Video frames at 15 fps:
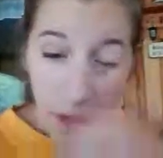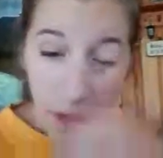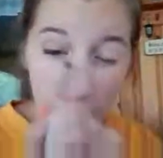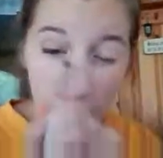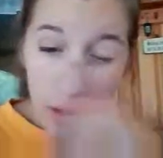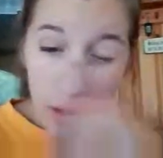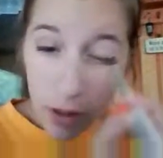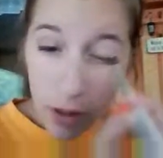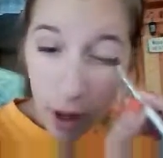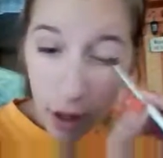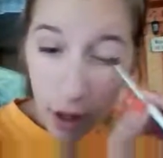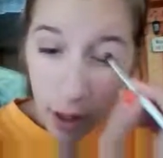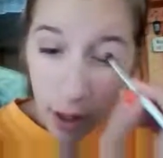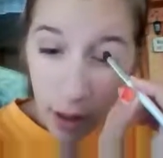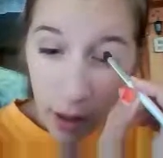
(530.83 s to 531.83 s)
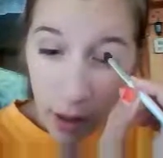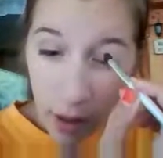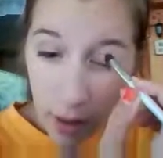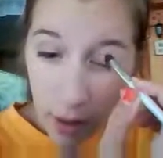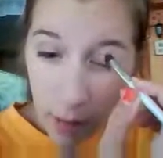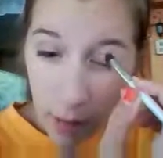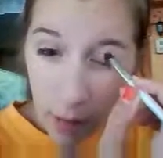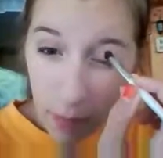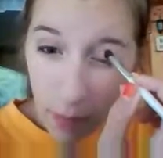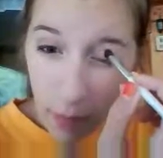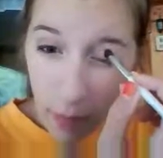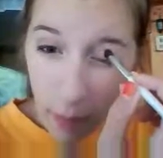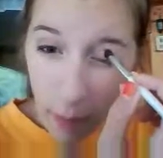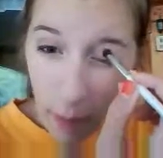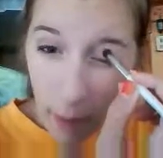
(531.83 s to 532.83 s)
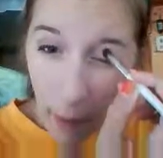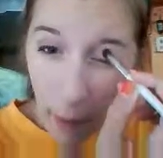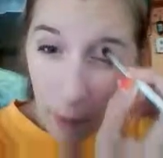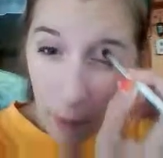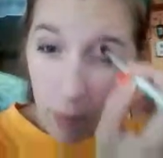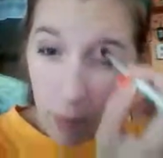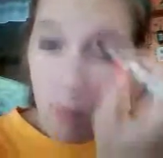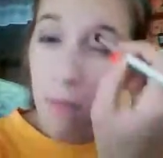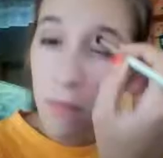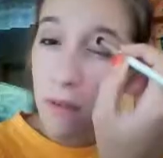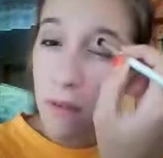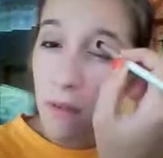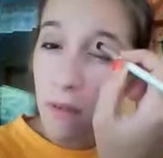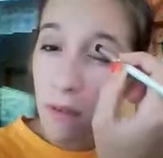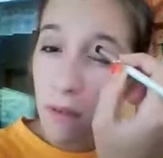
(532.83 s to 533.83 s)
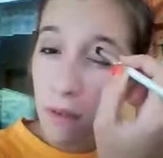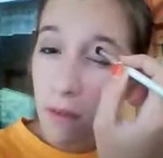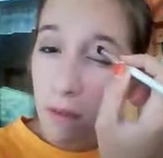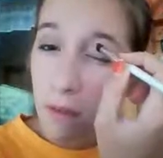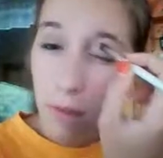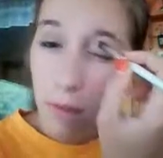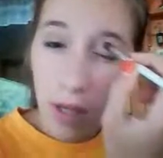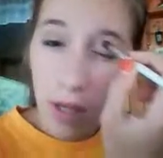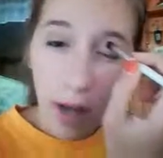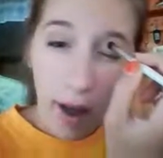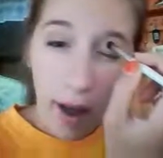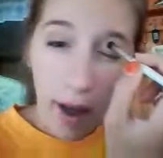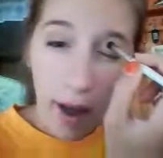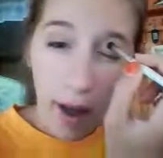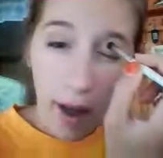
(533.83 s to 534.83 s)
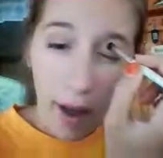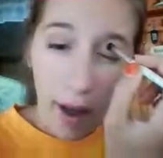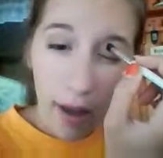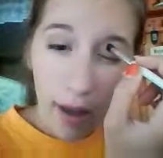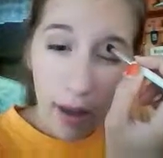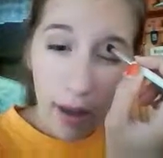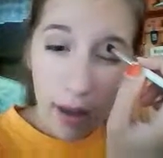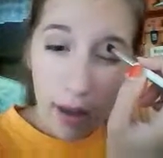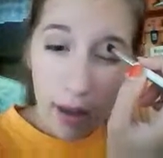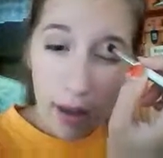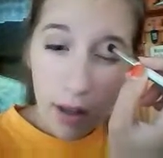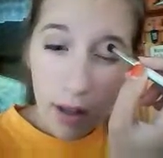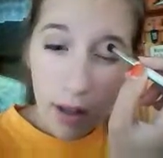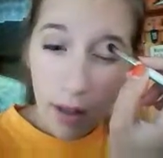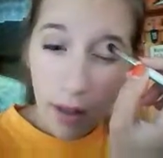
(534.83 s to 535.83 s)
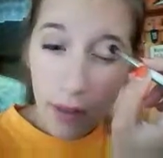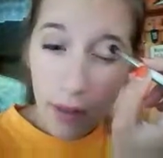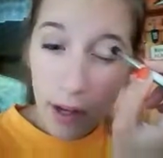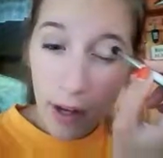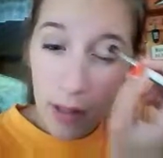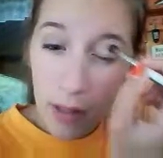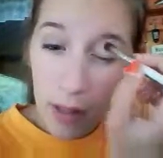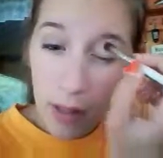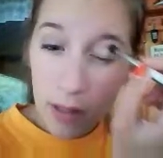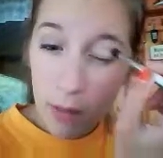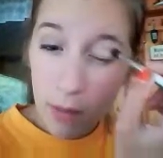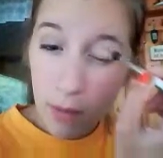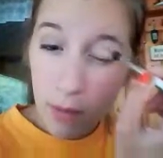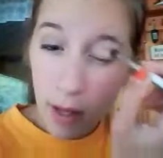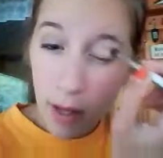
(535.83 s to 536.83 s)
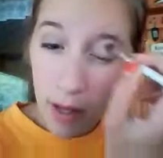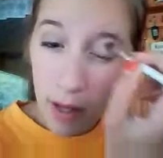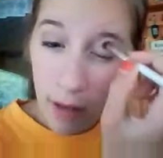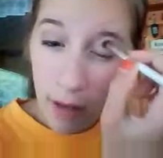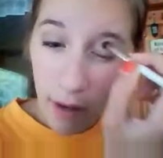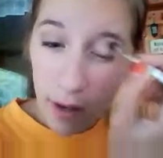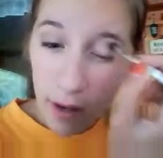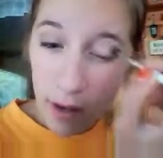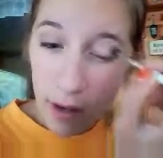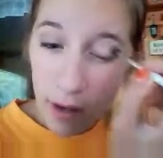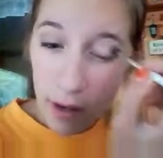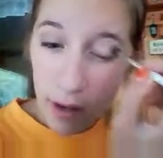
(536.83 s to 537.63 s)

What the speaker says: starting about mid-eye, like right there, and just blending it right here